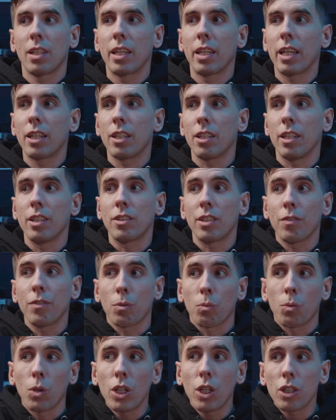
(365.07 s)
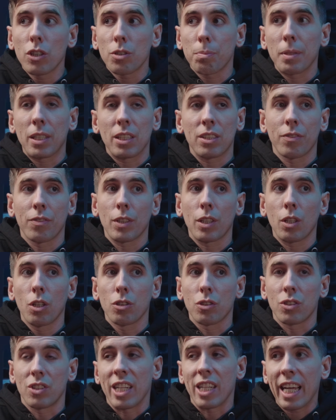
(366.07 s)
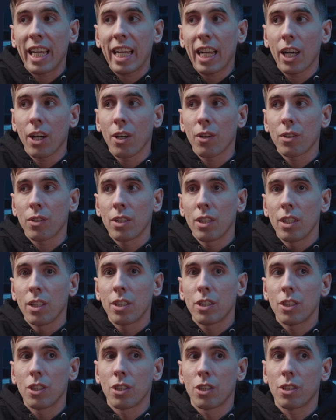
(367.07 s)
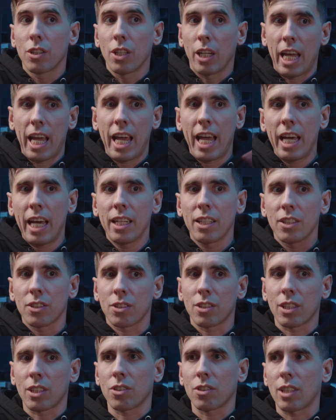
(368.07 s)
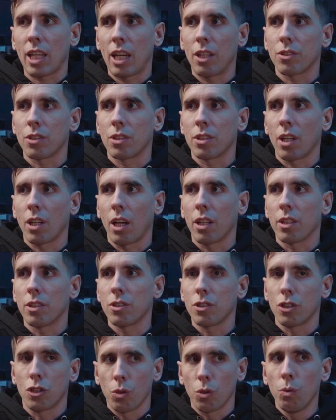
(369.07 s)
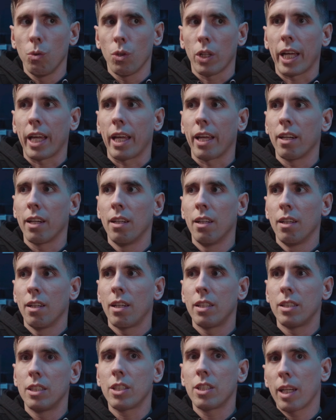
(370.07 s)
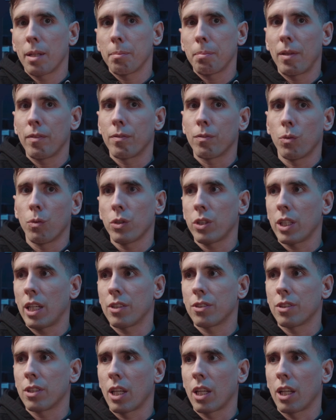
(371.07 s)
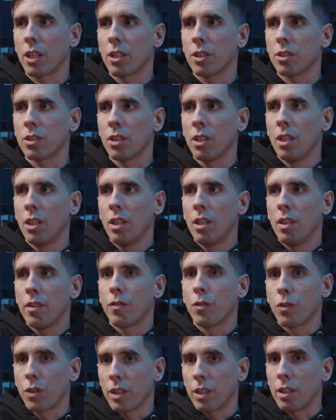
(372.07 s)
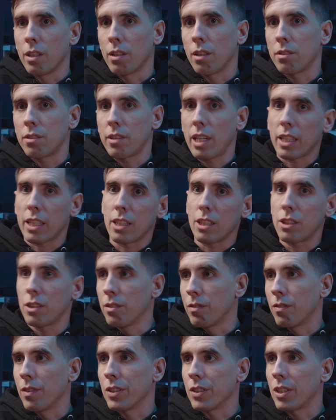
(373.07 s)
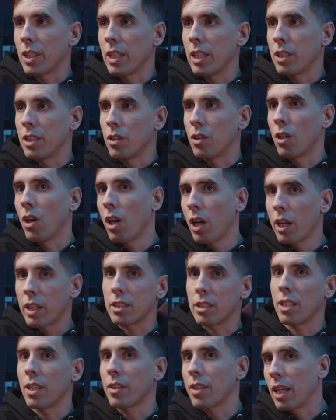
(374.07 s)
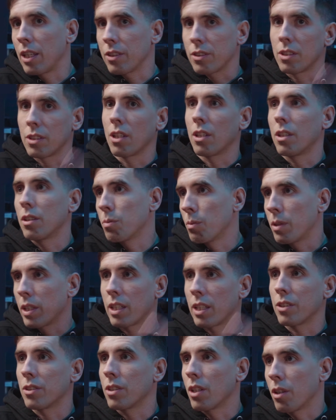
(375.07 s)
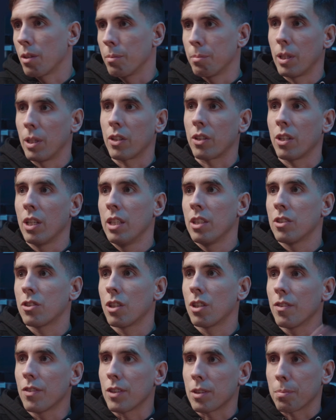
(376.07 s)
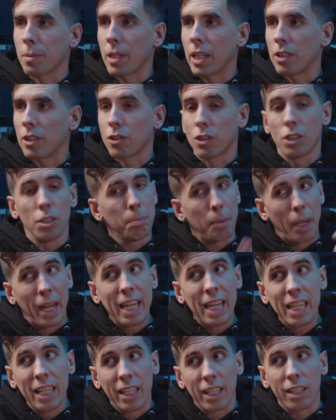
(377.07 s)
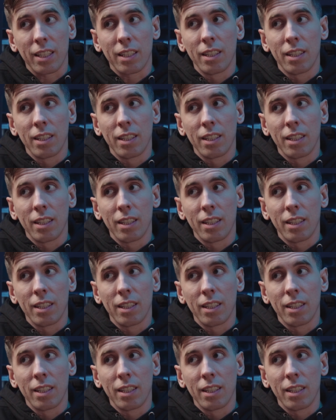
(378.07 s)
and it's even worse because if it goes down, the head is $6,000, the tool head, and then you got to pay $4,000 for the technician visit, and you're on a $10,000, $20,000 a month service plan, so you're paying.